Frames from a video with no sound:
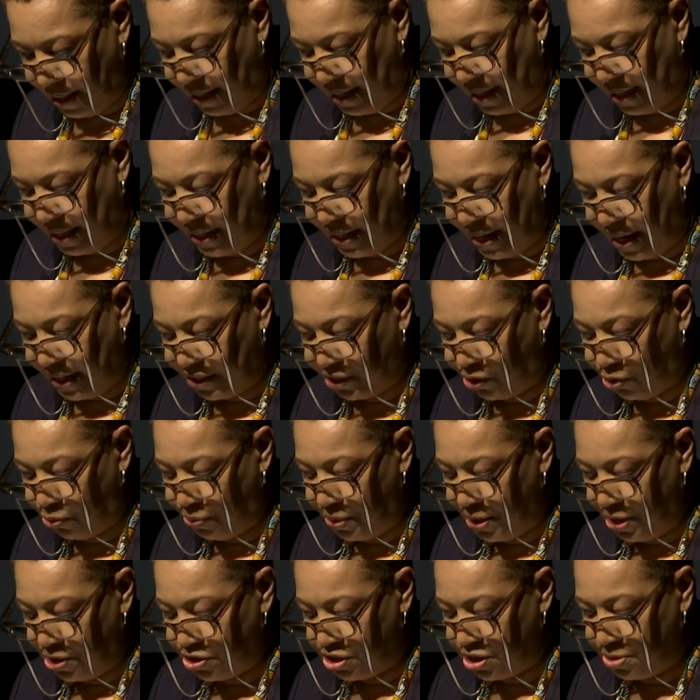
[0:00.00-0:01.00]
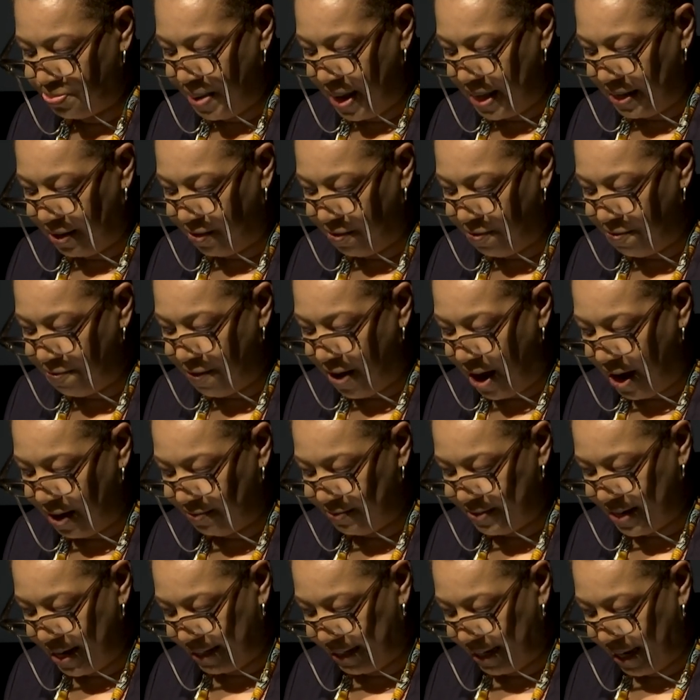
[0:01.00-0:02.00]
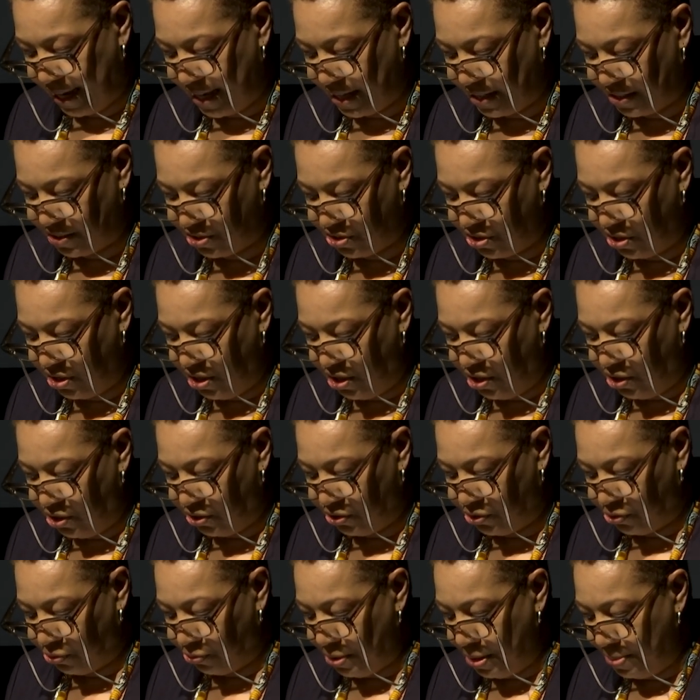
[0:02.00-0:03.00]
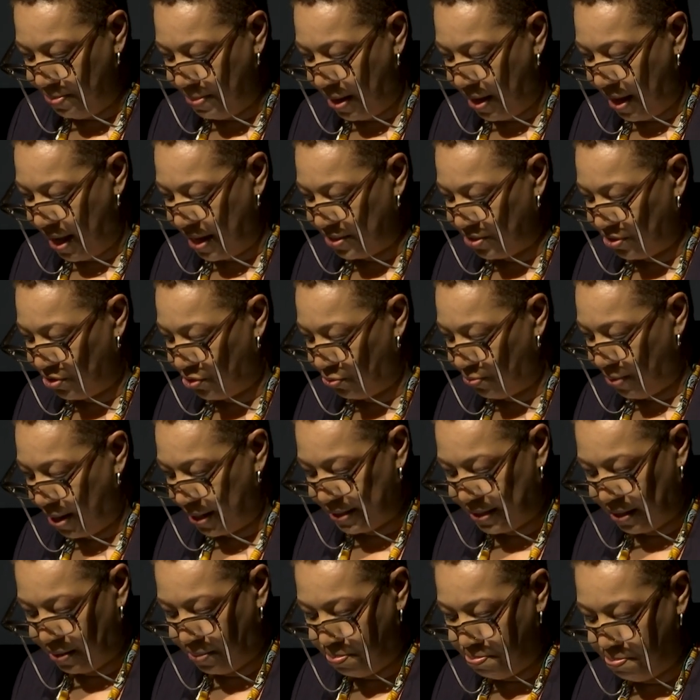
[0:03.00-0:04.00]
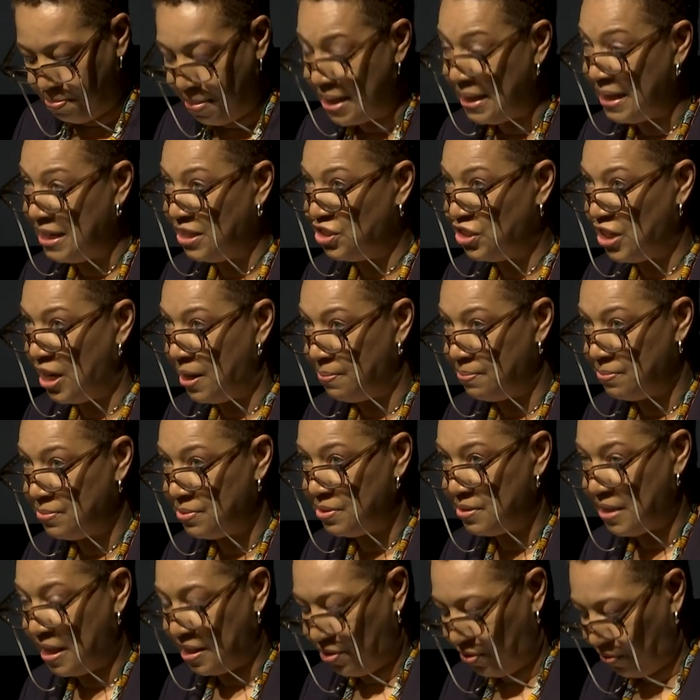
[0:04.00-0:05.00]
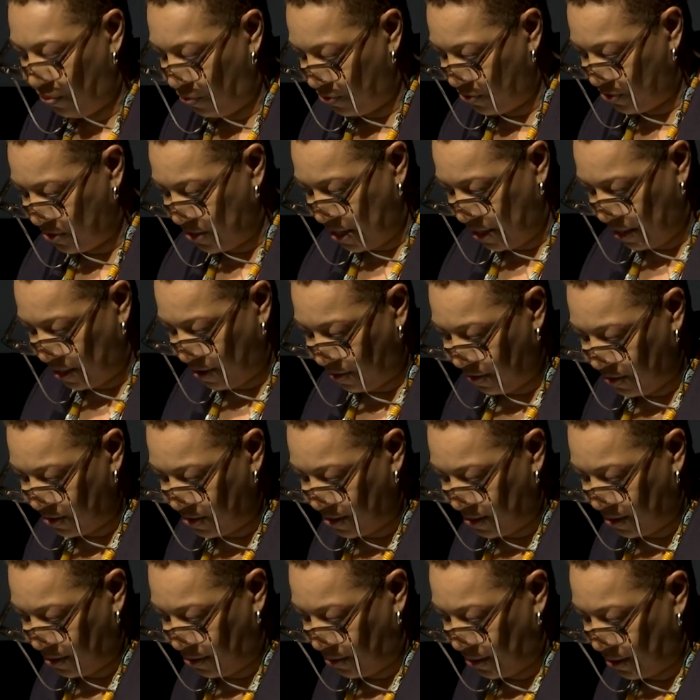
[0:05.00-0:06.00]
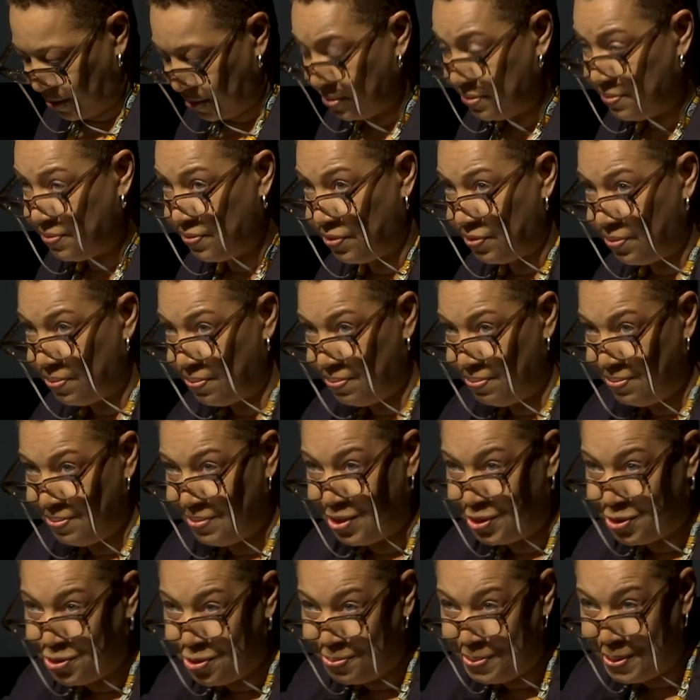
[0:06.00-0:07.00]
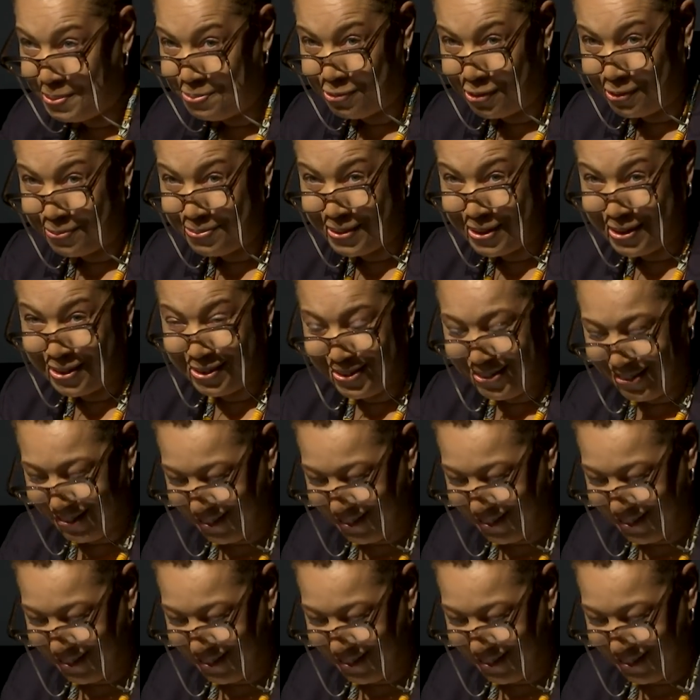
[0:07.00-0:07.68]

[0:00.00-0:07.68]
In a career spanning five decades, Gerima has directed many gems that you've seen in the series for the two people up there,